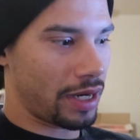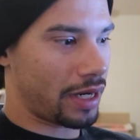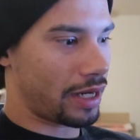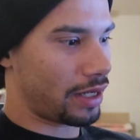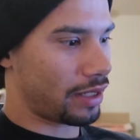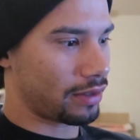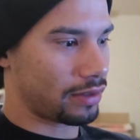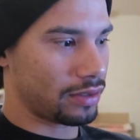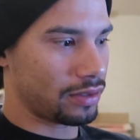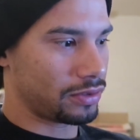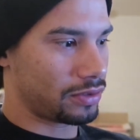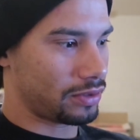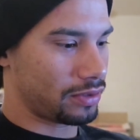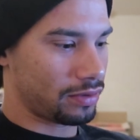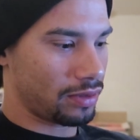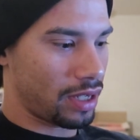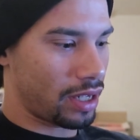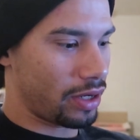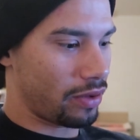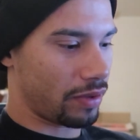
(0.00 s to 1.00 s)
there. There's,
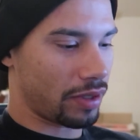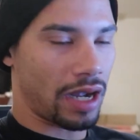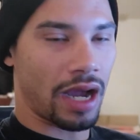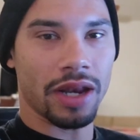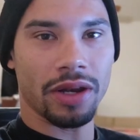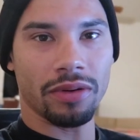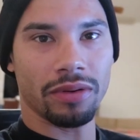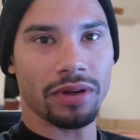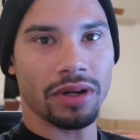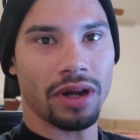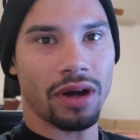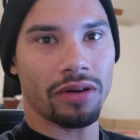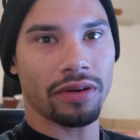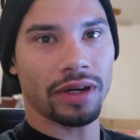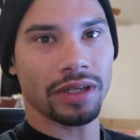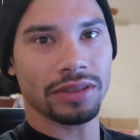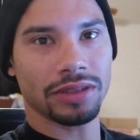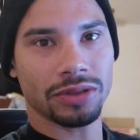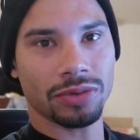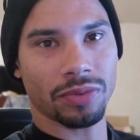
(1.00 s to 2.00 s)
I know a guy doing an
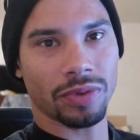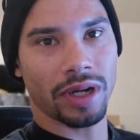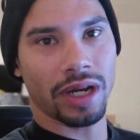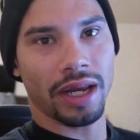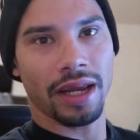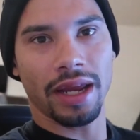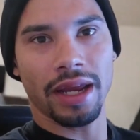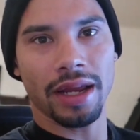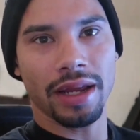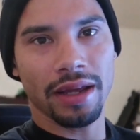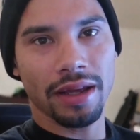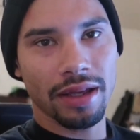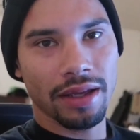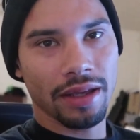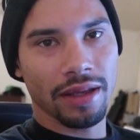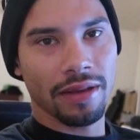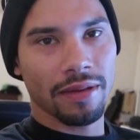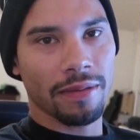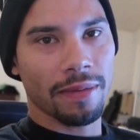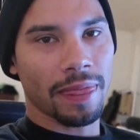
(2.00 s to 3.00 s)
R S three
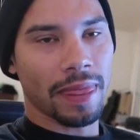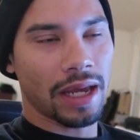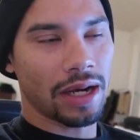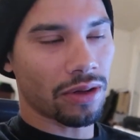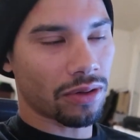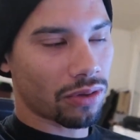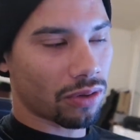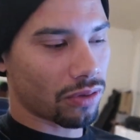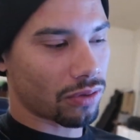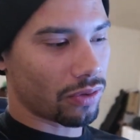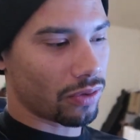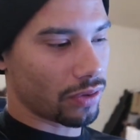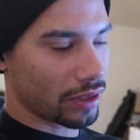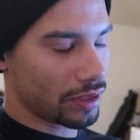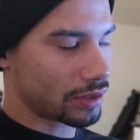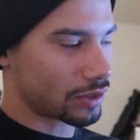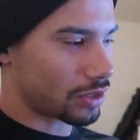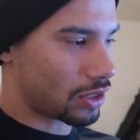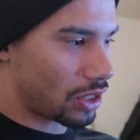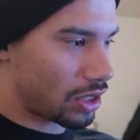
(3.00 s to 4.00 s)
intercooler on
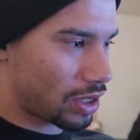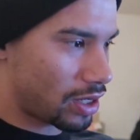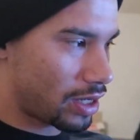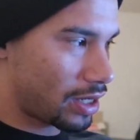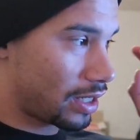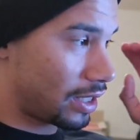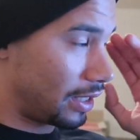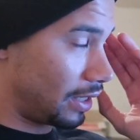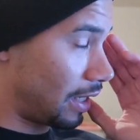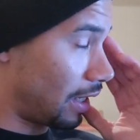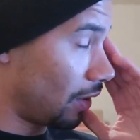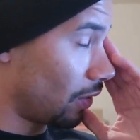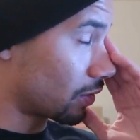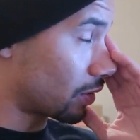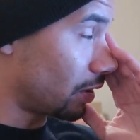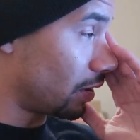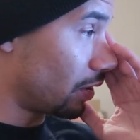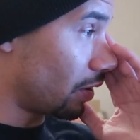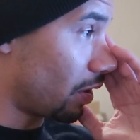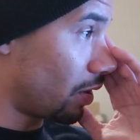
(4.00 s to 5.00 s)
his car, and I
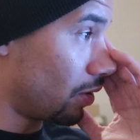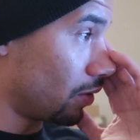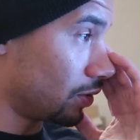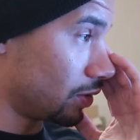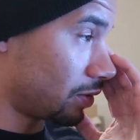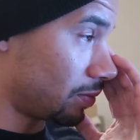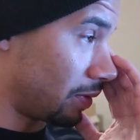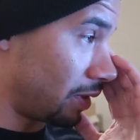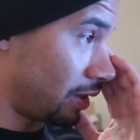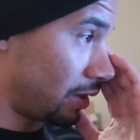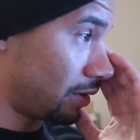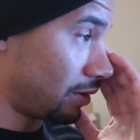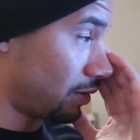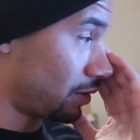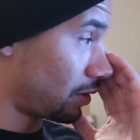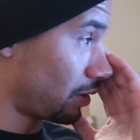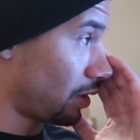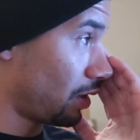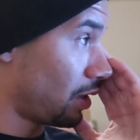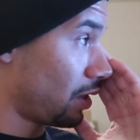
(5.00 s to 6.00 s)
looked into those, but
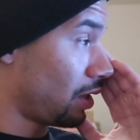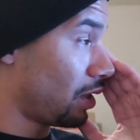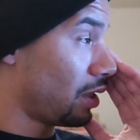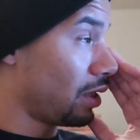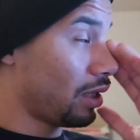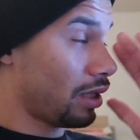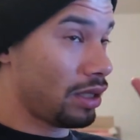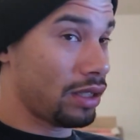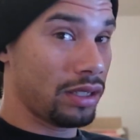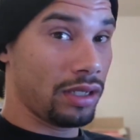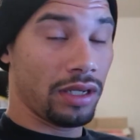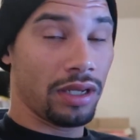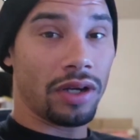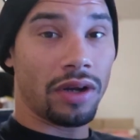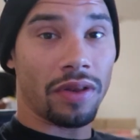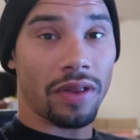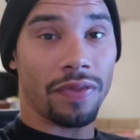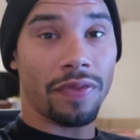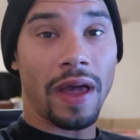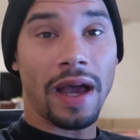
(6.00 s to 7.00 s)
you
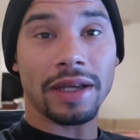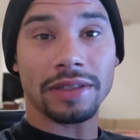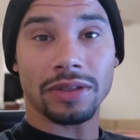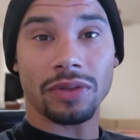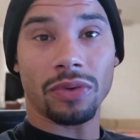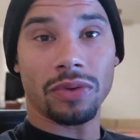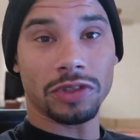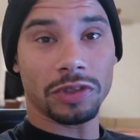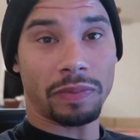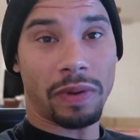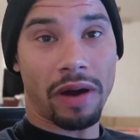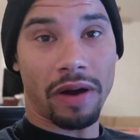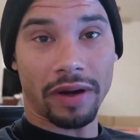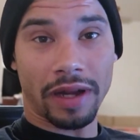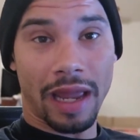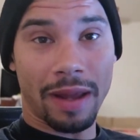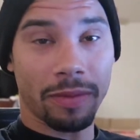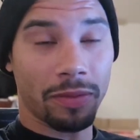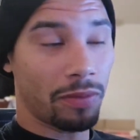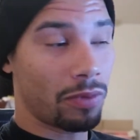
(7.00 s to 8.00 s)
know, the thousand horsepower
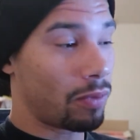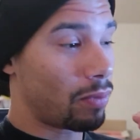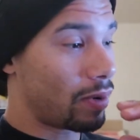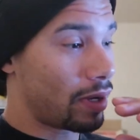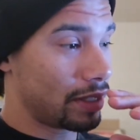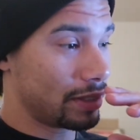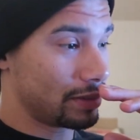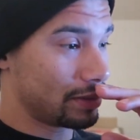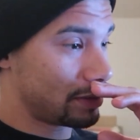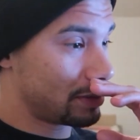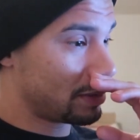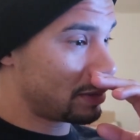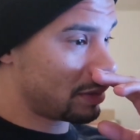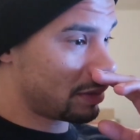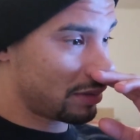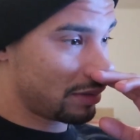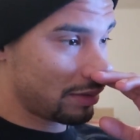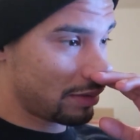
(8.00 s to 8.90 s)
capable ones